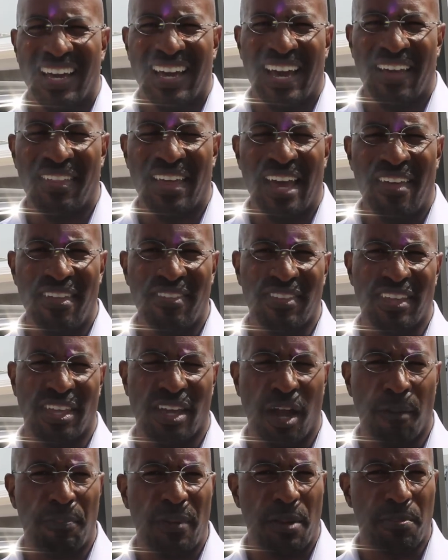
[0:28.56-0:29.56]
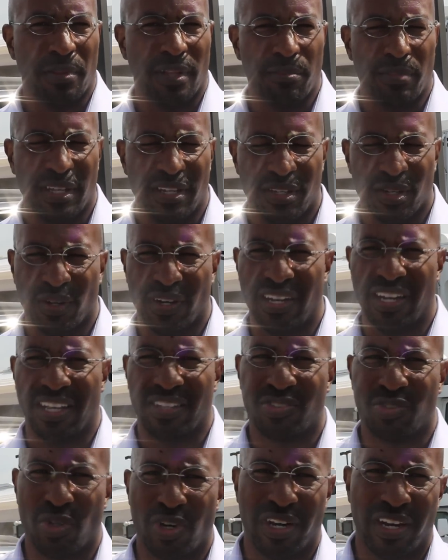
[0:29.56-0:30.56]
I think the young people have been doing an
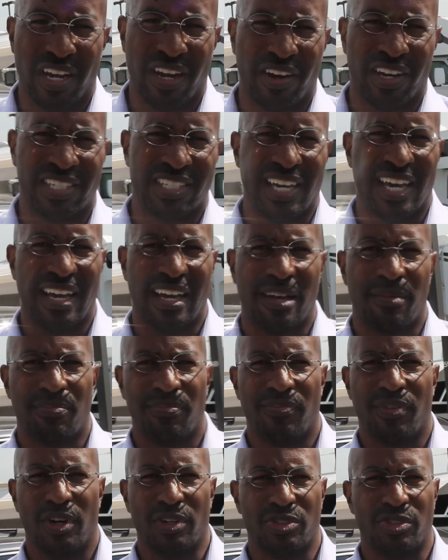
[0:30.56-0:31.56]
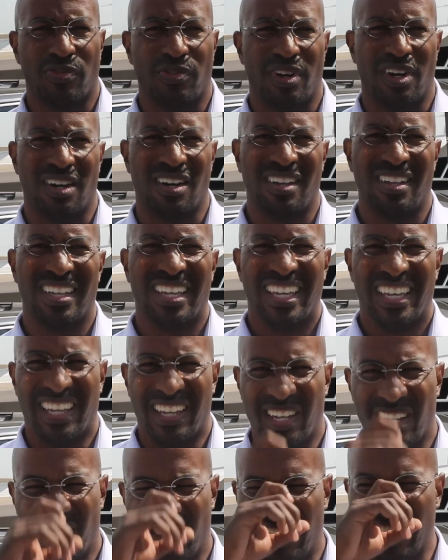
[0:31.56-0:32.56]
extraordinary job. First of all,
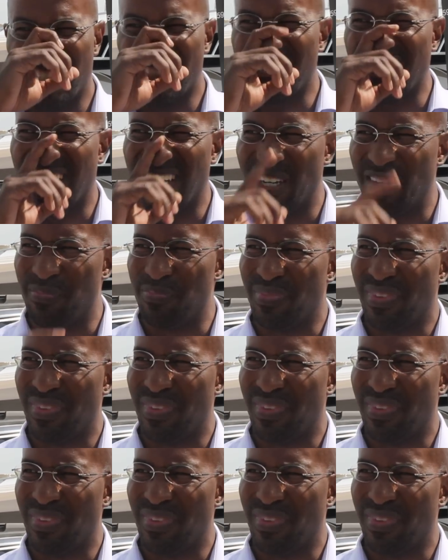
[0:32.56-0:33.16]
there's a